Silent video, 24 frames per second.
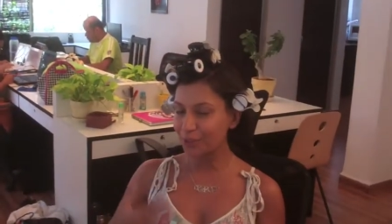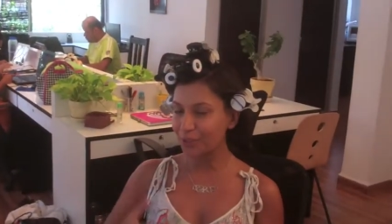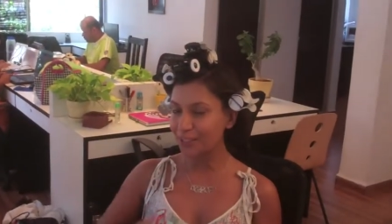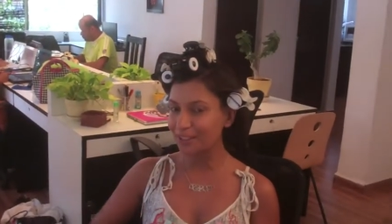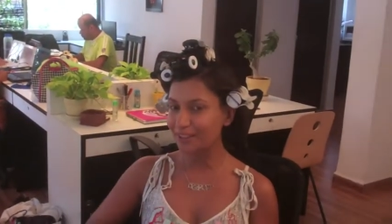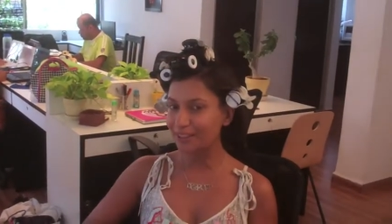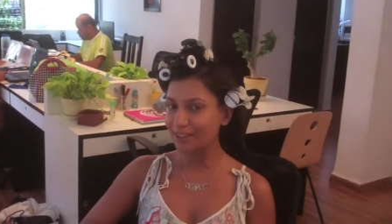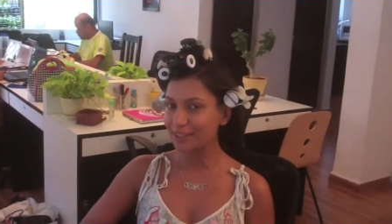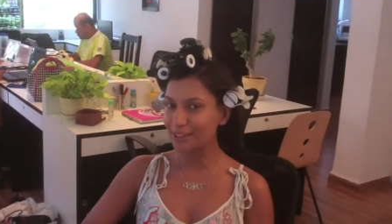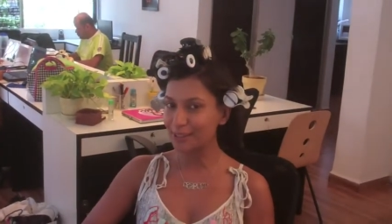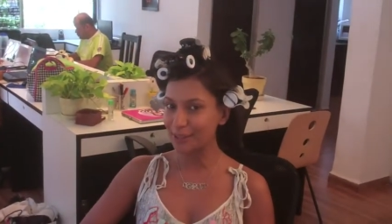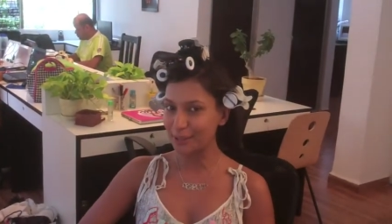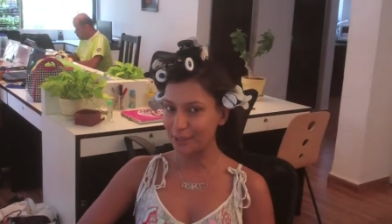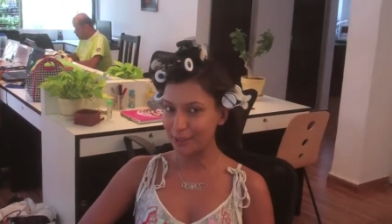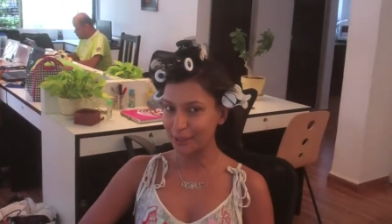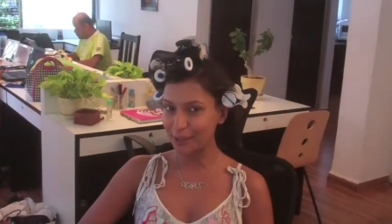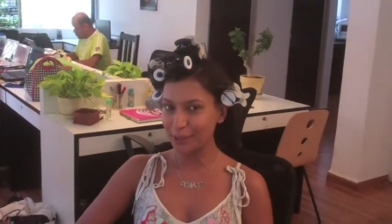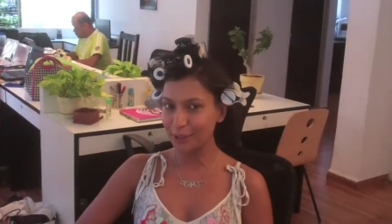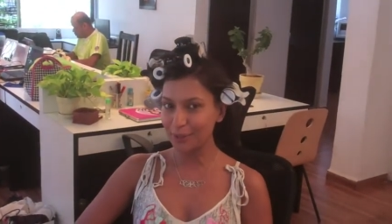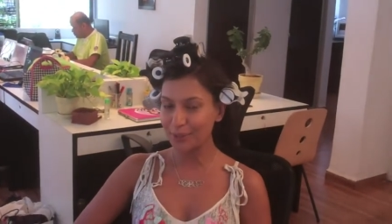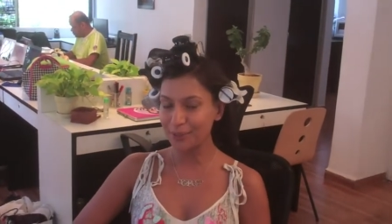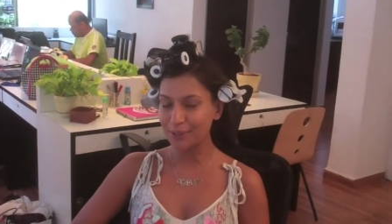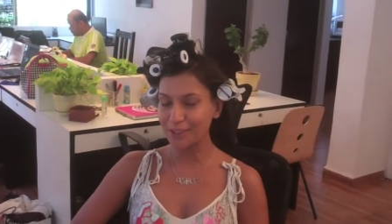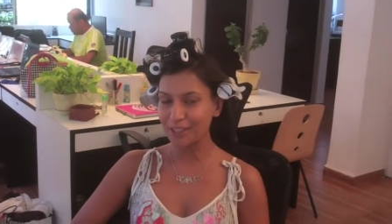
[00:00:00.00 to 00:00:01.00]
create this
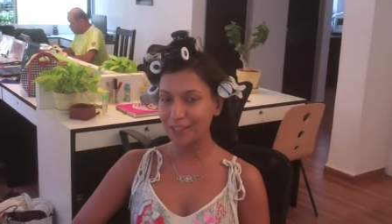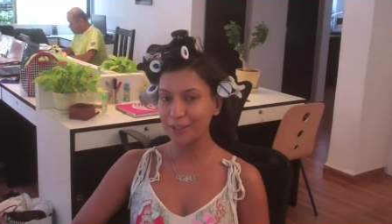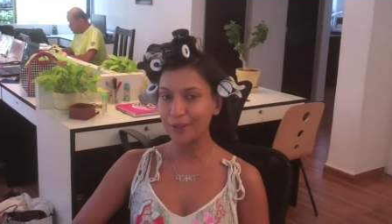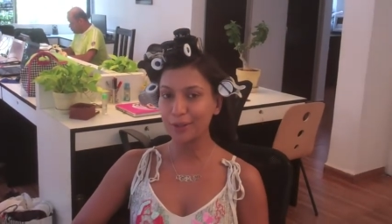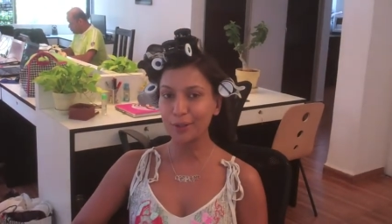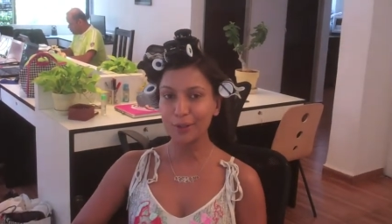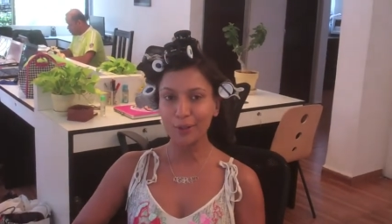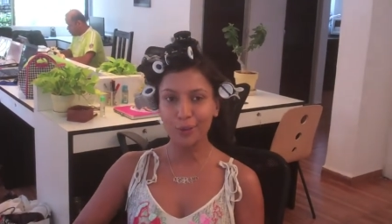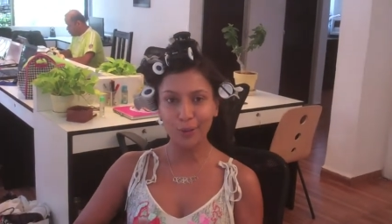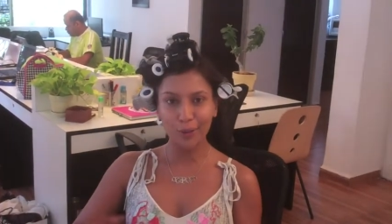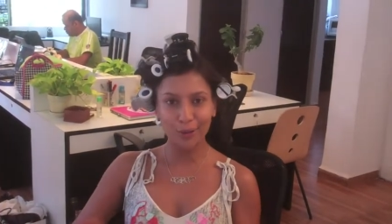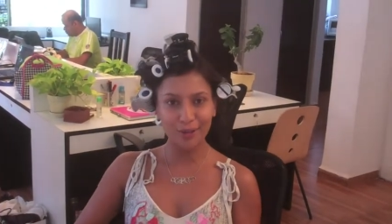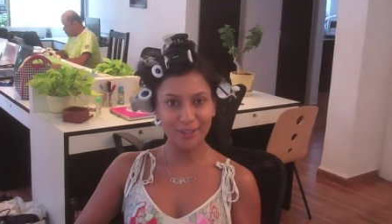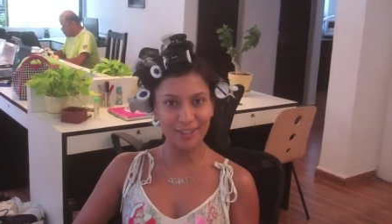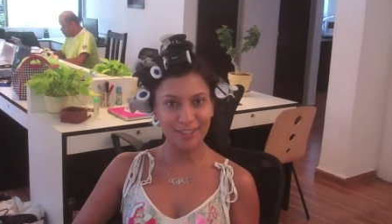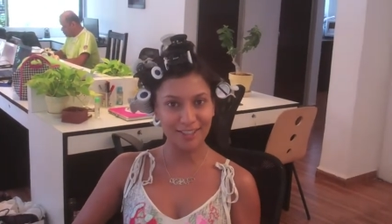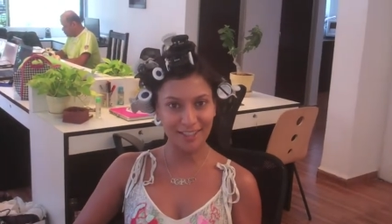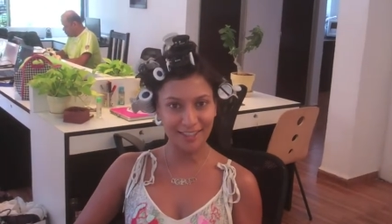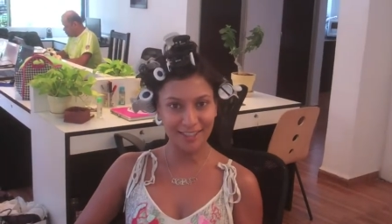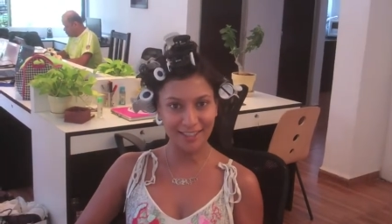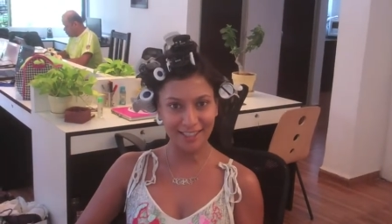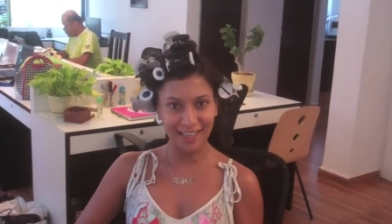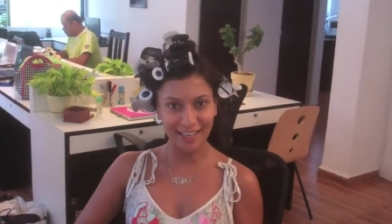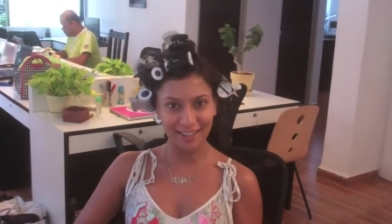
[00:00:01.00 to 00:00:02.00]
look using the L'Oreal
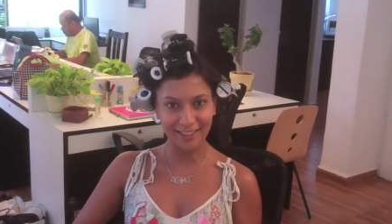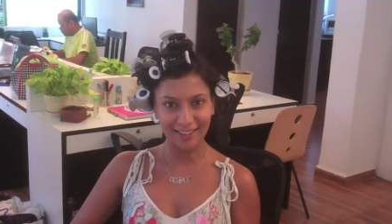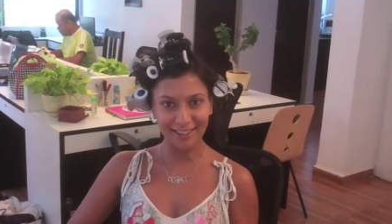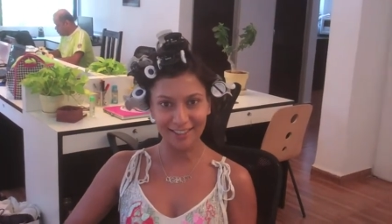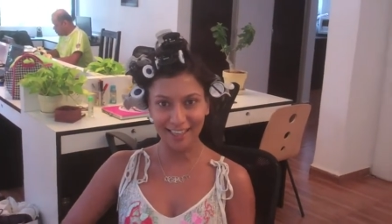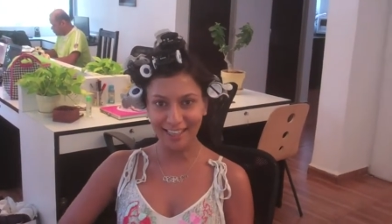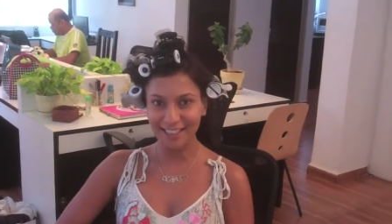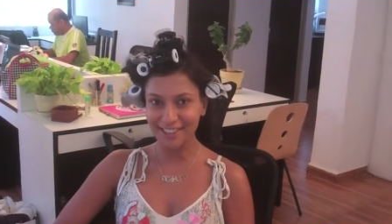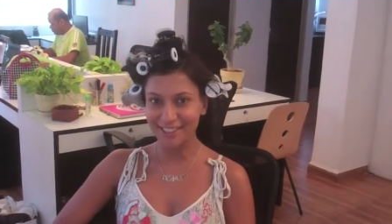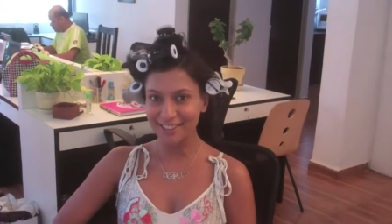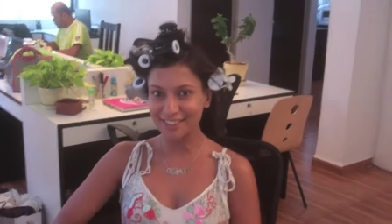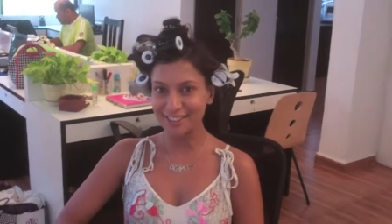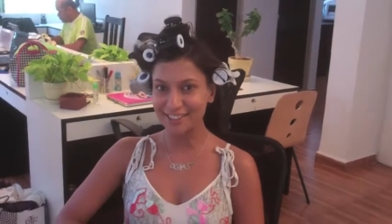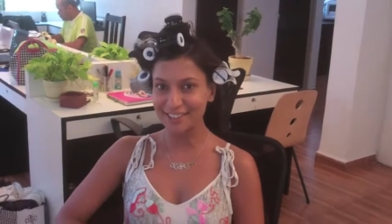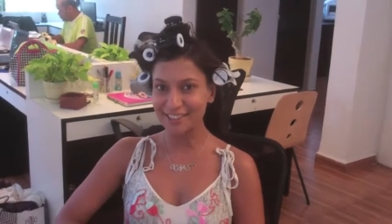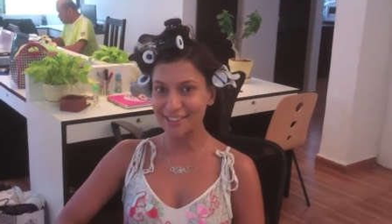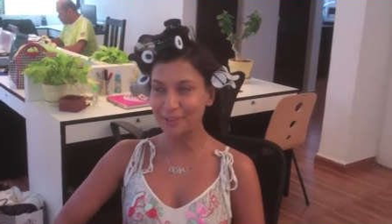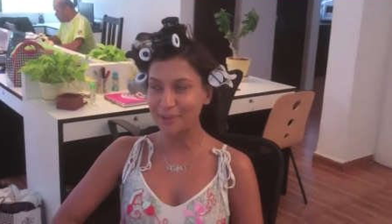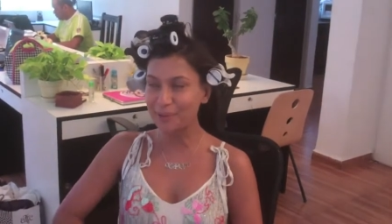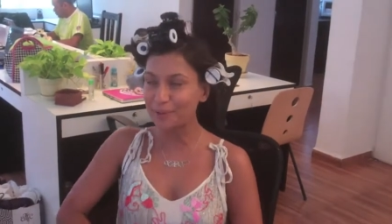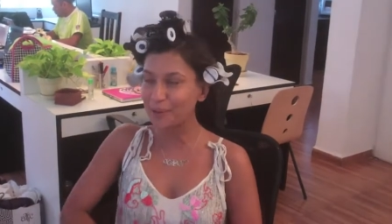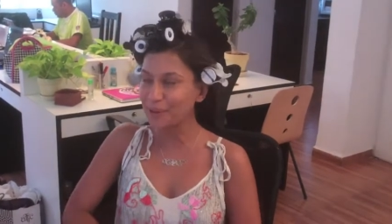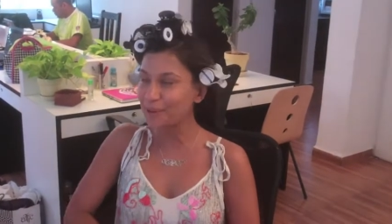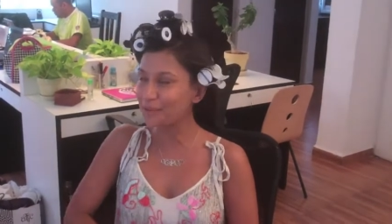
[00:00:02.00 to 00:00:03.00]
Sunset Collection.
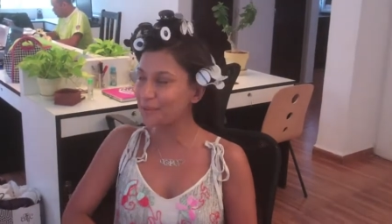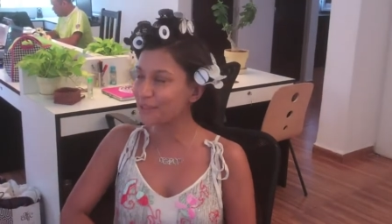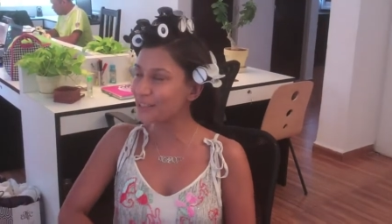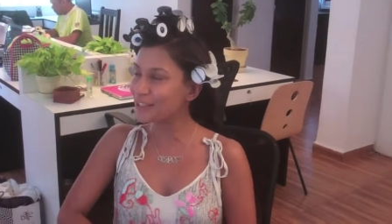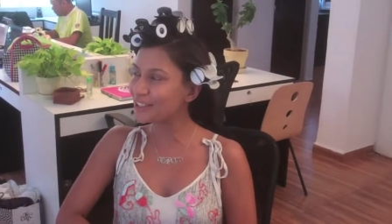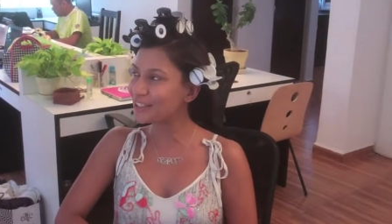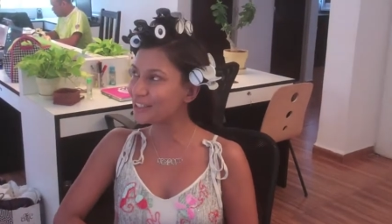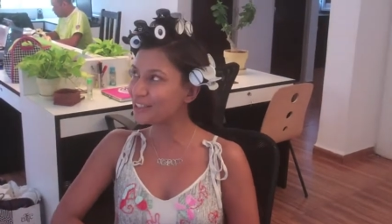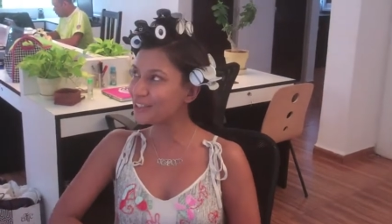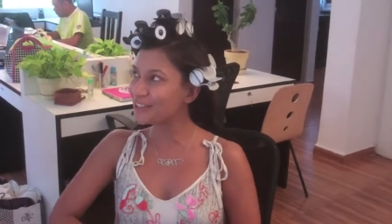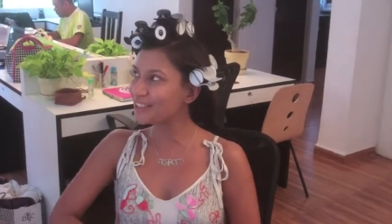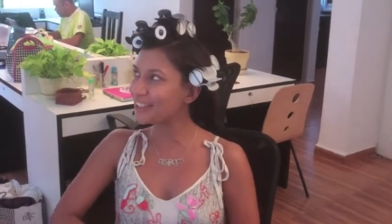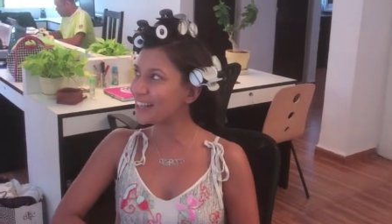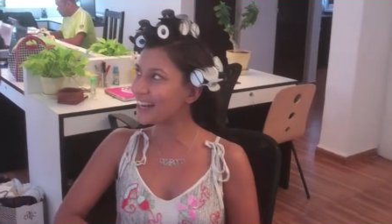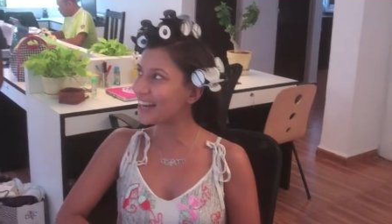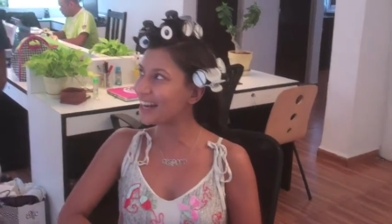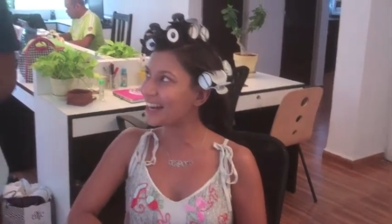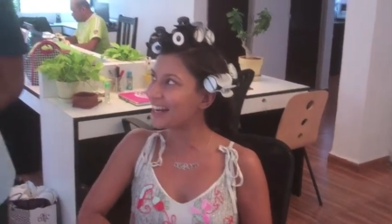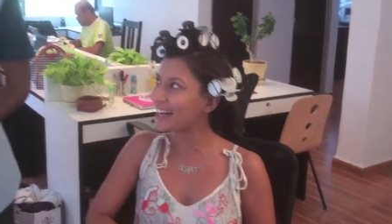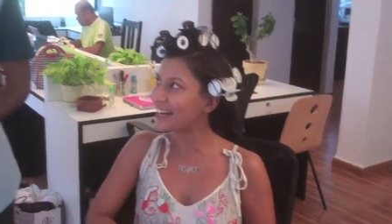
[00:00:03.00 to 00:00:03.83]
So what are we going to do today?